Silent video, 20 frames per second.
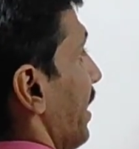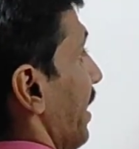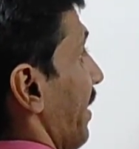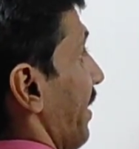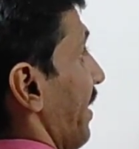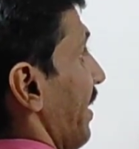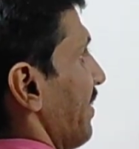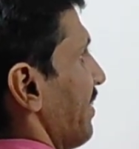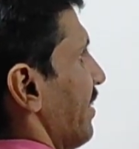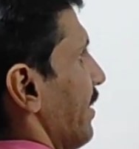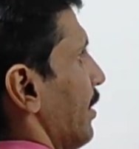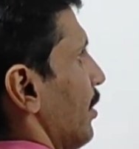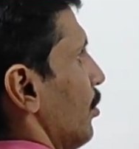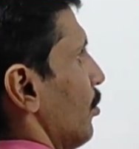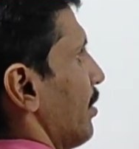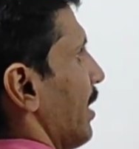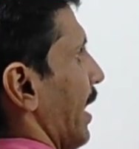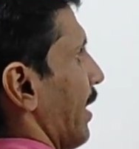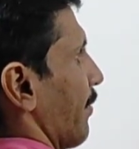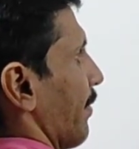the
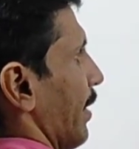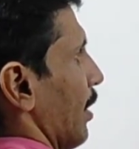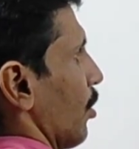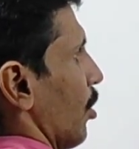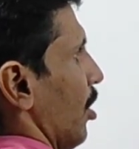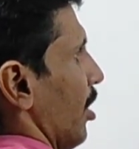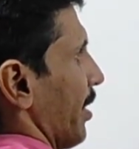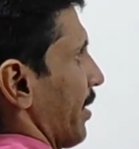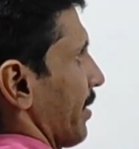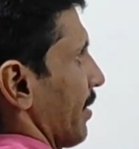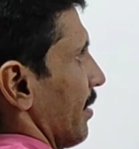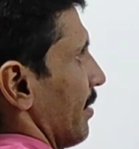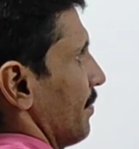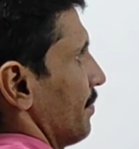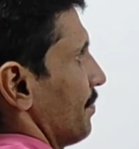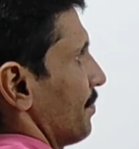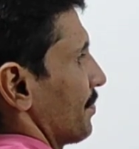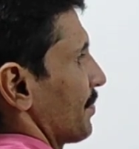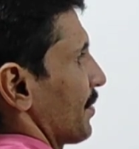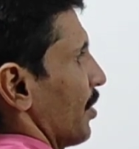residue that we got,
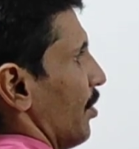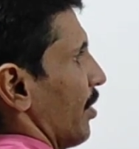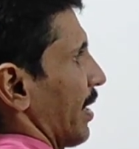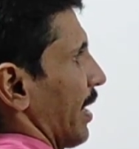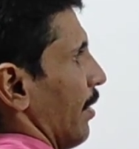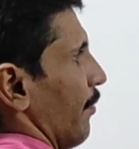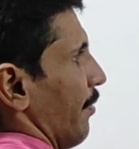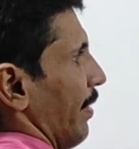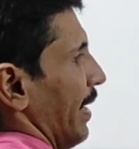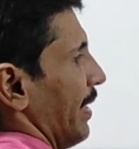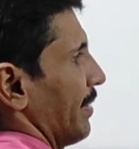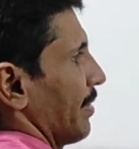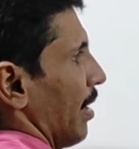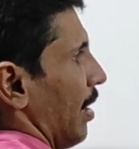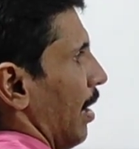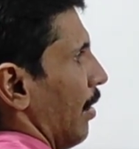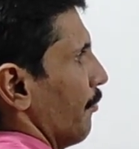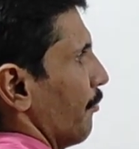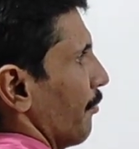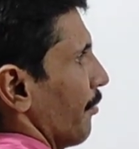okay, weight
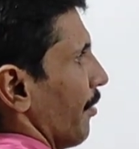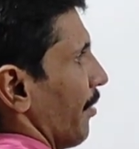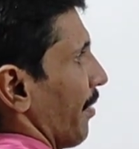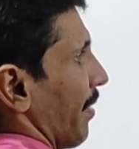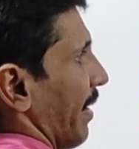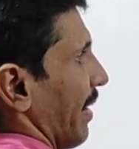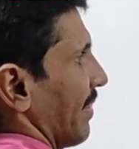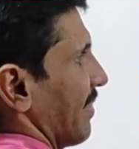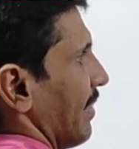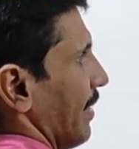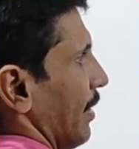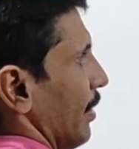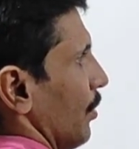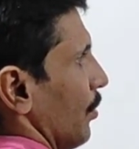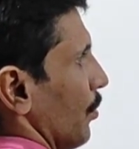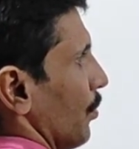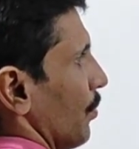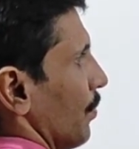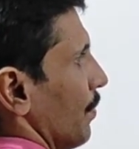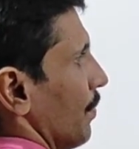of residue,